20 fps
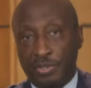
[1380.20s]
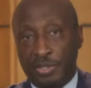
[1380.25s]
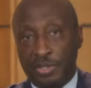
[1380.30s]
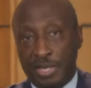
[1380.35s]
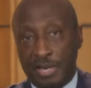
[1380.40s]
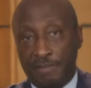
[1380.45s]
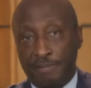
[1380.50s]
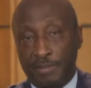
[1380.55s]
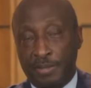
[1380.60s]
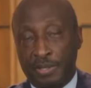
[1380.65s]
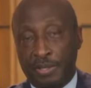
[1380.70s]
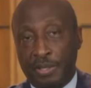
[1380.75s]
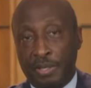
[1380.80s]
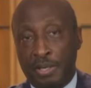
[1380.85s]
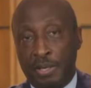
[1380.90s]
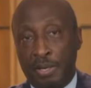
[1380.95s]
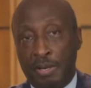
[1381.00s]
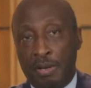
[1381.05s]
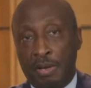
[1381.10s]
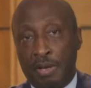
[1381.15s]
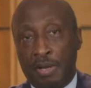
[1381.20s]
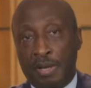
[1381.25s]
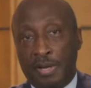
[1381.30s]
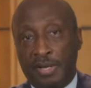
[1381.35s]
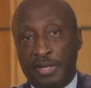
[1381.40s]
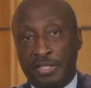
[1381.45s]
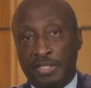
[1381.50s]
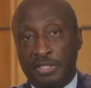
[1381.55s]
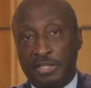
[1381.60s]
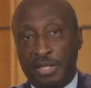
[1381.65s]
to do inside Merck
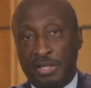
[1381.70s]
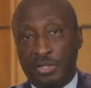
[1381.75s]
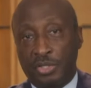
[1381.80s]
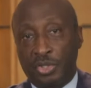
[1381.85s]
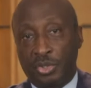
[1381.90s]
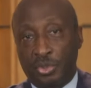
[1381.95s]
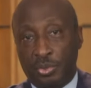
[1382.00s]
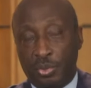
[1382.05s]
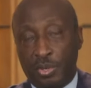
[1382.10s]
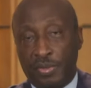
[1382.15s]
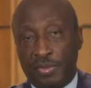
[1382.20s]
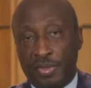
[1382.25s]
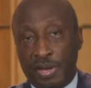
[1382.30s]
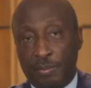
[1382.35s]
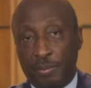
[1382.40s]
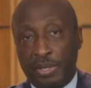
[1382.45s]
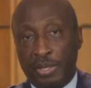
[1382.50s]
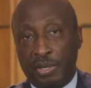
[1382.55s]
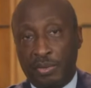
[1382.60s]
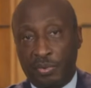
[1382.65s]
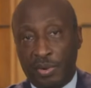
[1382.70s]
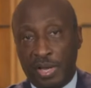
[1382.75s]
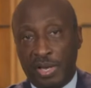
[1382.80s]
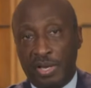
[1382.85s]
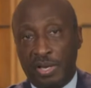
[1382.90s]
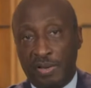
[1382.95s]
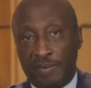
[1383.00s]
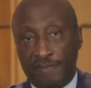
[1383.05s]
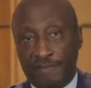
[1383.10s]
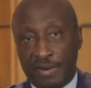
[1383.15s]
is to ensure that we
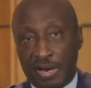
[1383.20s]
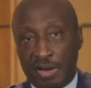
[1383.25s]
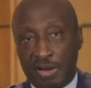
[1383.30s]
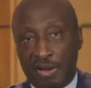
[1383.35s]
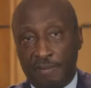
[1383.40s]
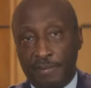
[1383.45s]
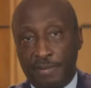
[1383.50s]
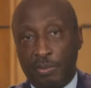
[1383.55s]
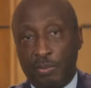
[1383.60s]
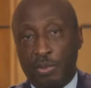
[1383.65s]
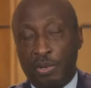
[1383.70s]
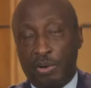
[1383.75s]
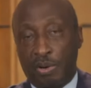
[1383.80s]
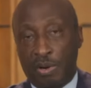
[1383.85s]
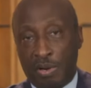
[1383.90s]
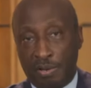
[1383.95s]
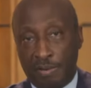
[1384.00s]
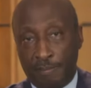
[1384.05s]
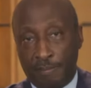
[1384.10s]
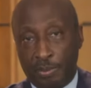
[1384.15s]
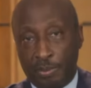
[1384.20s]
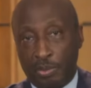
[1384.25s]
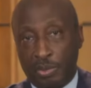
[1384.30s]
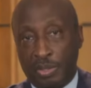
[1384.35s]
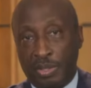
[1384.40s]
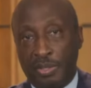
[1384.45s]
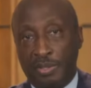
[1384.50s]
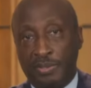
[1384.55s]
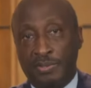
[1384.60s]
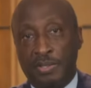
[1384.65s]
create an environment where all
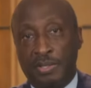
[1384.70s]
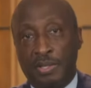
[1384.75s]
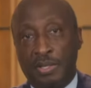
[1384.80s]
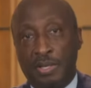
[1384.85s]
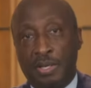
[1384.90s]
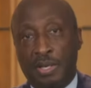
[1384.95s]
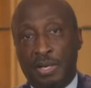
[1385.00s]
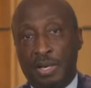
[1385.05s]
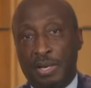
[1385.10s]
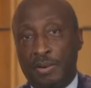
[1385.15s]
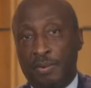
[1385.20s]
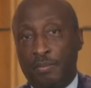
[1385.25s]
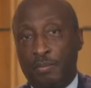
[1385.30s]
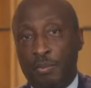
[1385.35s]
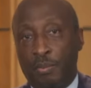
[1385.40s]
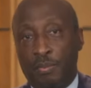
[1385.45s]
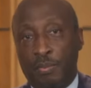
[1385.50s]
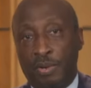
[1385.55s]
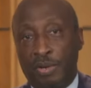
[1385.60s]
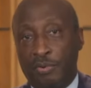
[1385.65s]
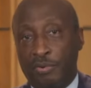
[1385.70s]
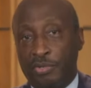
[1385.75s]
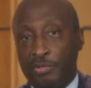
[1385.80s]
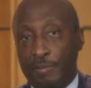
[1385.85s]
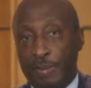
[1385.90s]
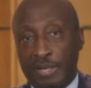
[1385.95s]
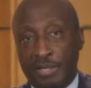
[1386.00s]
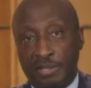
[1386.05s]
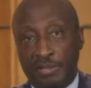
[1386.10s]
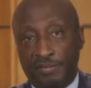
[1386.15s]
employees,
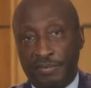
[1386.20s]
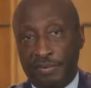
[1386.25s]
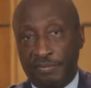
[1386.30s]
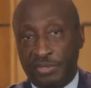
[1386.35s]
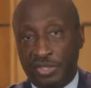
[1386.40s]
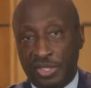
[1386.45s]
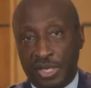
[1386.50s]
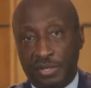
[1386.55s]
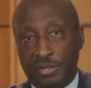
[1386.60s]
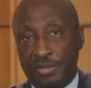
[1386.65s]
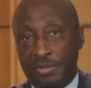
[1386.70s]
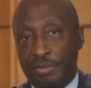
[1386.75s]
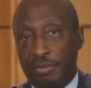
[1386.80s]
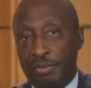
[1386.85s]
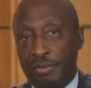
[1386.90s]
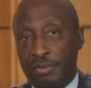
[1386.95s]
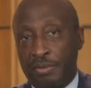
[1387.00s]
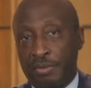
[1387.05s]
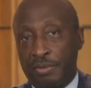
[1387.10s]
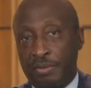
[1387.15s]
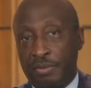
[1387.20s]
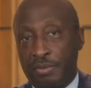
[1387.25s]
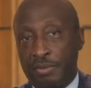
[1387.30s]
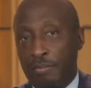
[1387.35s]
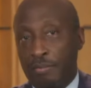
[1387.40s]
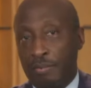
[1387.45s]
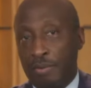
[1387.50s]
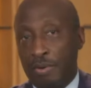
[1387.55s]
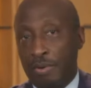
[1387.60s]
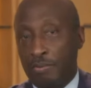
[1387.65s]
irrespective of gender,
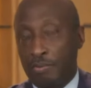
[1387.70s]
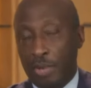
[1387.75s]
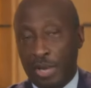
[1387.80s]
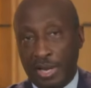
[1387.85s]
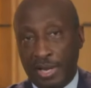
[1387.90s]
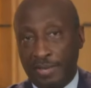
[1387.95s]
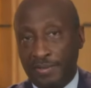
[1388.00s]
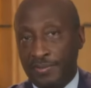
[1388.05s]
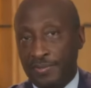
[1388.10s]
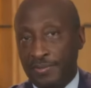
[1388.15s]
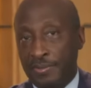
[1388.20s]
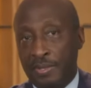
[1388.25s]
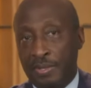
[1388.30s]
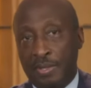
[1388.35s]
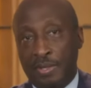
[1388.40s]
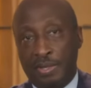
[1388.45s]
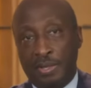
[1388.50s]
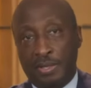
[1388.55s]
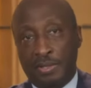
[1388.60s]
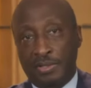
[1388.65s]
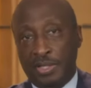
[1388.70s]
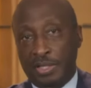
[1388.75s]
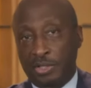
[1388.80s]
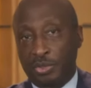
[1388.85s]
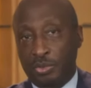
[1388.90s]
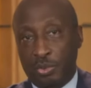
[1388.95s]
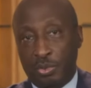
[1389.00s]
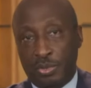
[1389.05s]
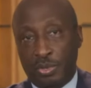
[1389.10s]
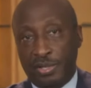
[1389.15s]
race,
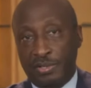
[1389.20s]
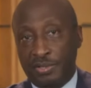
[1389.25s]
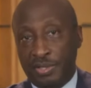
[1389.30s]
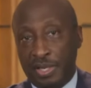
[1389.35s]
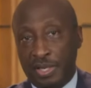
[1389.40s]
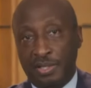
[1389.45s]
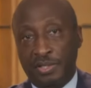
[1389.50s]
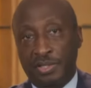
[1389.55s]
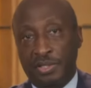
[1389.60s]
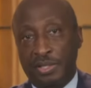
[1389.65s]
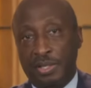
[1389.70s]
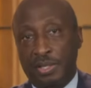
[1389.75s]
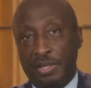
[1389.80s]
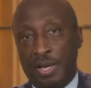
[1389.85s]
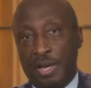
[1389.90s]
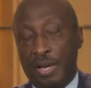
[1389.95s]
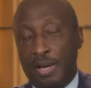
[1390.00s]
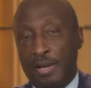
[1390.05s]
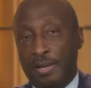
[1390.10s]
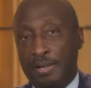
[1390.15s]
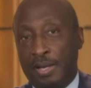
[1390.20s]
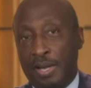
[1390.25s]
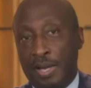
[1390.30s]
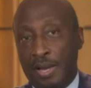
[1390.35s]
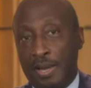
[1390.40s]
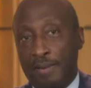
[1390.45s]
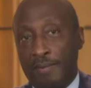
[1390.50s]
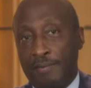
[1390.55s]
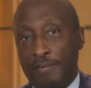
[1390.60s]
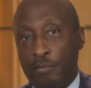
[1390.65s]
sexual orientation,
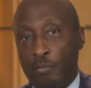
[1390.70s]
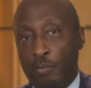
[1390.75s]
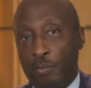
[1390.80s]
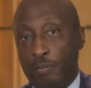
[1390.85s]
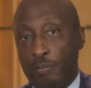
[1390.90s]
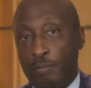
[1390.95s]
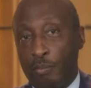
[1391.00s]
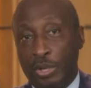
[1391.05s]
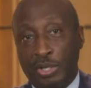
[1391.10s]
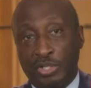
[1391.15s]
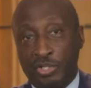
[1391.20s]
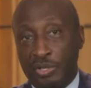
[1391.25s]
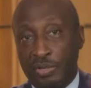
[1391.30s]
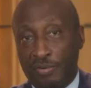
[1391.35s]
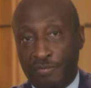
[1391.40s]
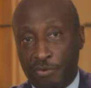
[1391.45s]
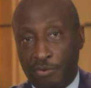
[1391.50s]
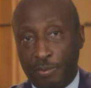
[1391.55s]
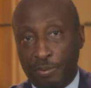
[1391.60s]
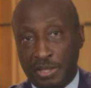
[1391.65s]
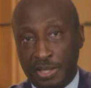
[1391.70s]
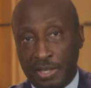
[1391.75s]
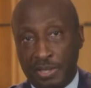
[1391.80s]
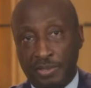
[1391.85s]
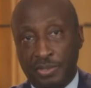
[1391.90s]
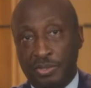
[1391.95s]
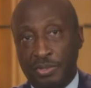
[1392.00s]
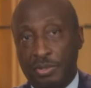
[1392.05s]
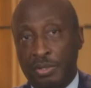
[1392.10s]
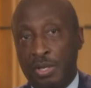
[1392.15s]
can reach their
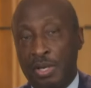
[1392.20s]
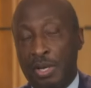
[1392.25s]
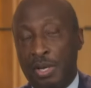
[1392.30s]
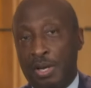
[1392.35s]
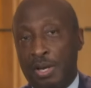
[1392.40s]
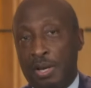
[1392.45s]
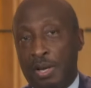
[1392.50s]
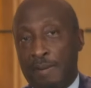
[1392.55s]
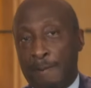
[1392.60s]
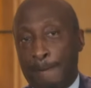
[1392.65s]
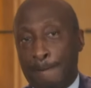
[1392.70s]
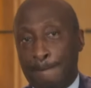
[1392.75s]
full potential.